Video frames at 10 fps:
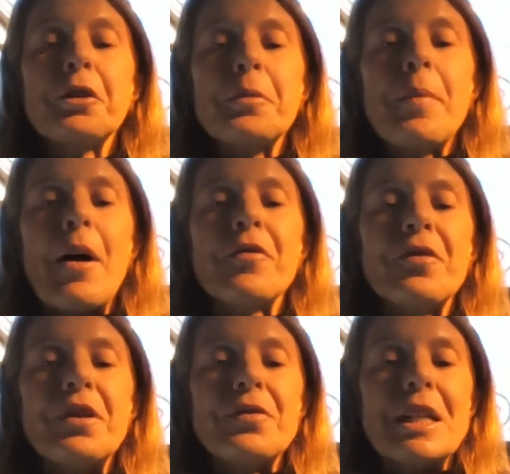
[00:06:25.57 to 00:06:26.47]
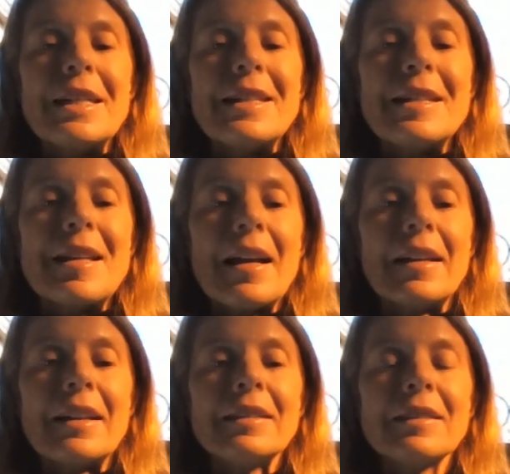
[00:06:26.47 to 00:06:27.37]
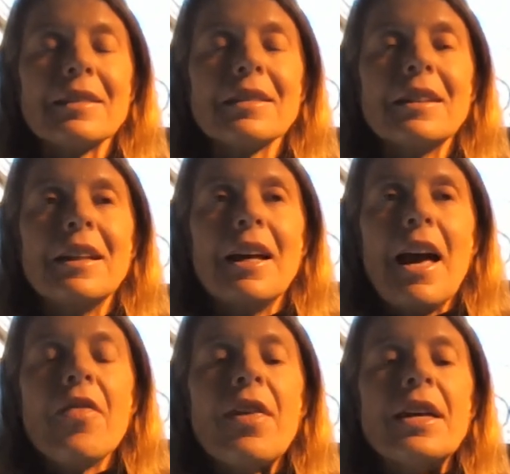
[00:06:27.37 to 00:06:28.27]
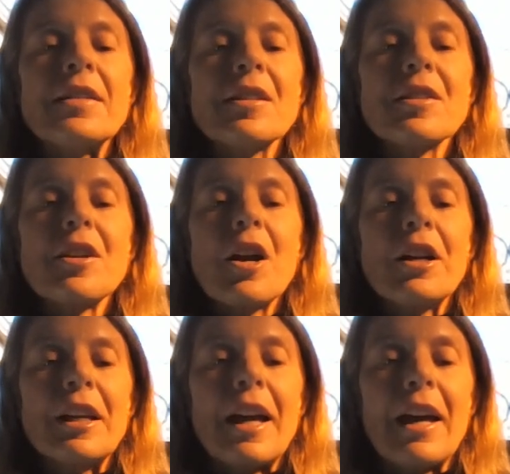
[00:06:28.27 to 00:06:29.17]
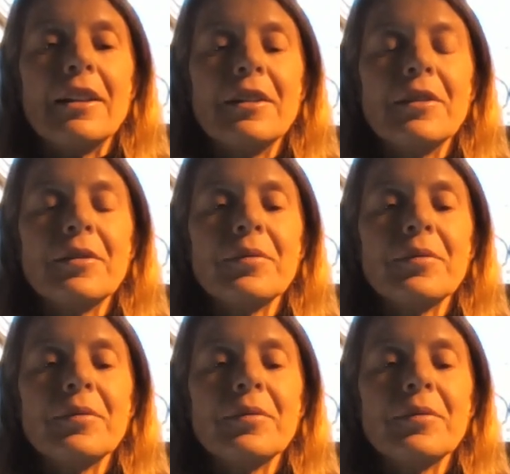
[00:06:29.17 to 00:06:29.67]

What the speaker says: for about 15 seconds and then start again.